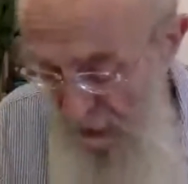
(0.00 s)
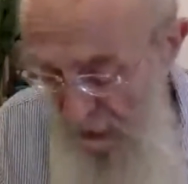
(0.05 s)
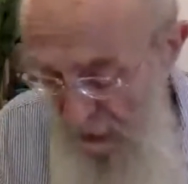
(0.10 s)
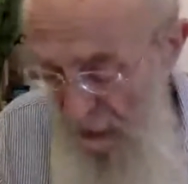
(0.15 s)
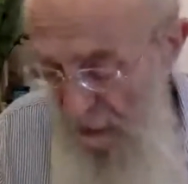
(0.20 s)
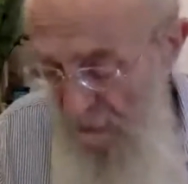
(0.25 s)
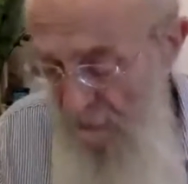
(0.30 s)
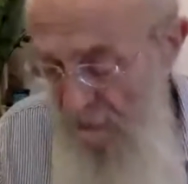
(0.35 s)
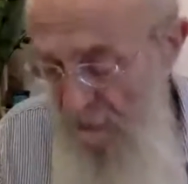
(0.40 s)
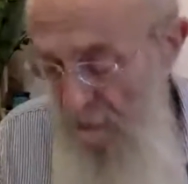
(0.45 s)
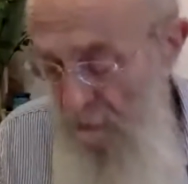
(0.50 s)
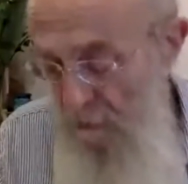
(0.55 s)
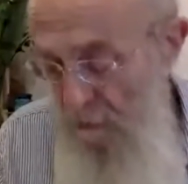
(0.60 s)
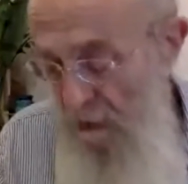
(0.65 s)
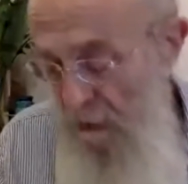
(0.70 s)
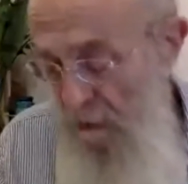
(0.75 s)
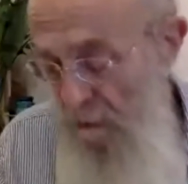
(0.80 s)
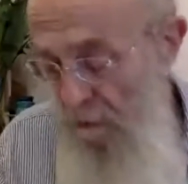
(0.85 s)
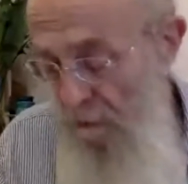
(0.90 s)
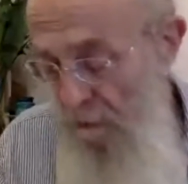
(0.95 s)
I have
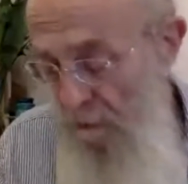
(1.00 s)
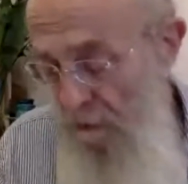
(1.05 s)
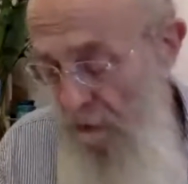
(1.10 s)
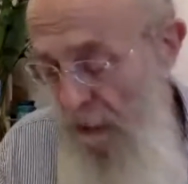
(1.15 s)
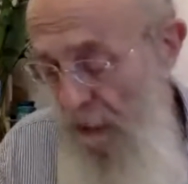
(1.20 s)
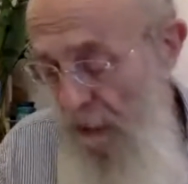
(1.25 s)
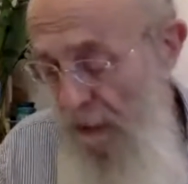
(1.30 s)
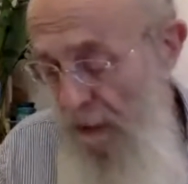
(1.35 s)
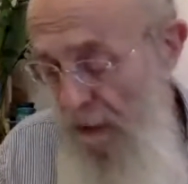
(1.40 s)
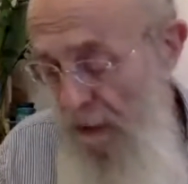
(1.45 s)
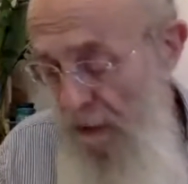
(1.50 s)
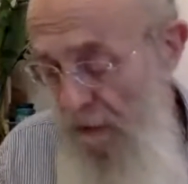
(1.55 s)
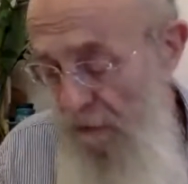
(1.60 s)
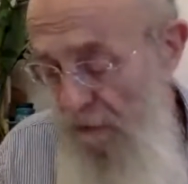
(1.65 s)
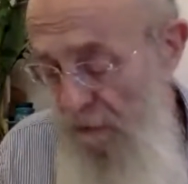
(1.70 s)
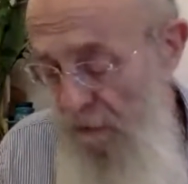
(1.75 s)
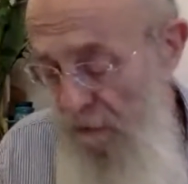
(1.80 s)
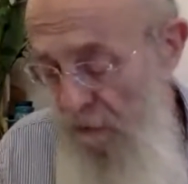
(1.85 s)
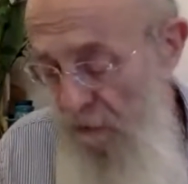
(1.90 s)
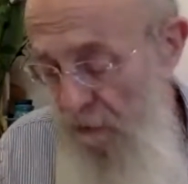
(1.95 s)
something negative
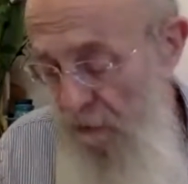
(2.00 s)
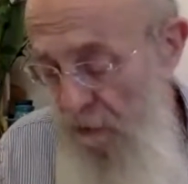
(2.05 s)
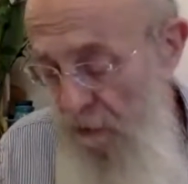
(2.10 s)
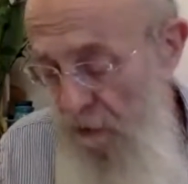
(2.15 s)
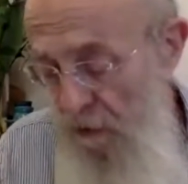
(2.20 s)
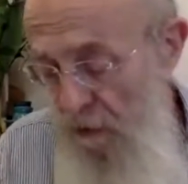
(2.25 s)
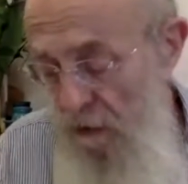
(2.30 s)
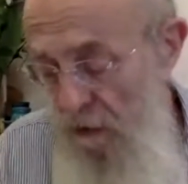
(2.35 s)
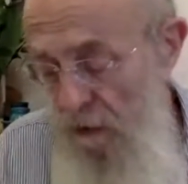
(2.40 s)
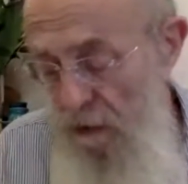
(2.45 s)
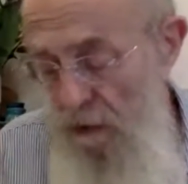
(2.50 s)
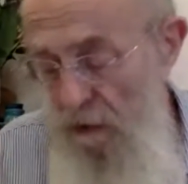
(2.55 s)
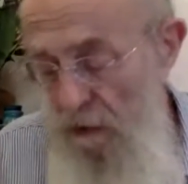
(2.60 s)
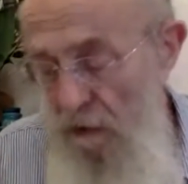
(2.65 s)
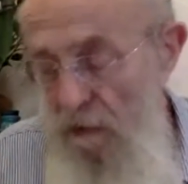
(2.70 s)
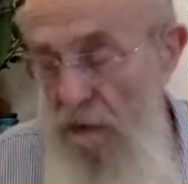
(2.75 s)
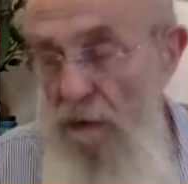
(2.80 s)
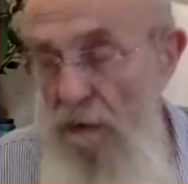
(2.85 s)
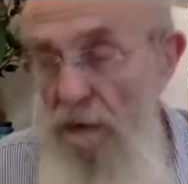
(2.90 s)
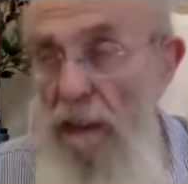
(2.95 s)

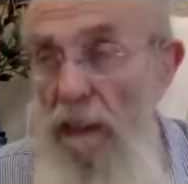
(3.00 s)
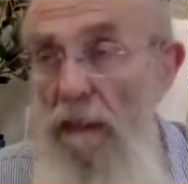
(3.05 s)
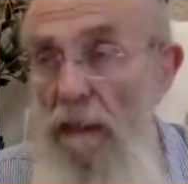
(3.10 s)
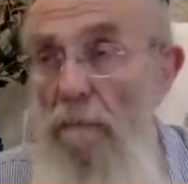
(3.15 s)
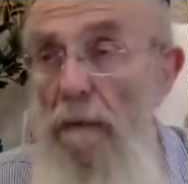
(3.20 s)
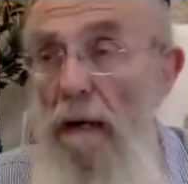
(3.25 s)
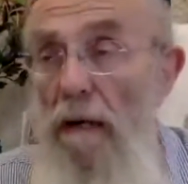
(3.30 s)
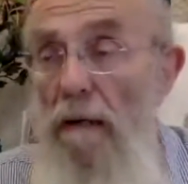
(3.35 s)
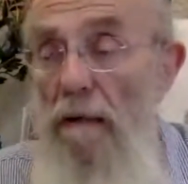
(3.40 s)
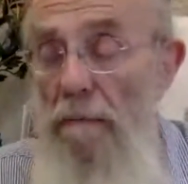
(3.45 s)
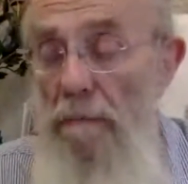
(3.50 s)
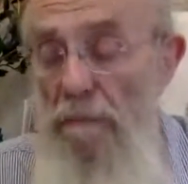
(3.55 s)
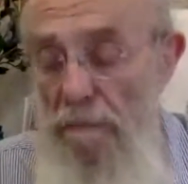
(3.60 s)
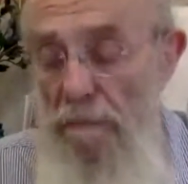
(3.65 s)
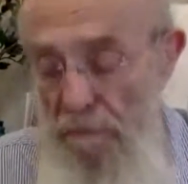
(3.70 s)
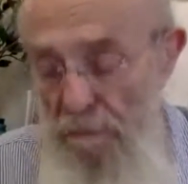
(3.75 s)
to think about him.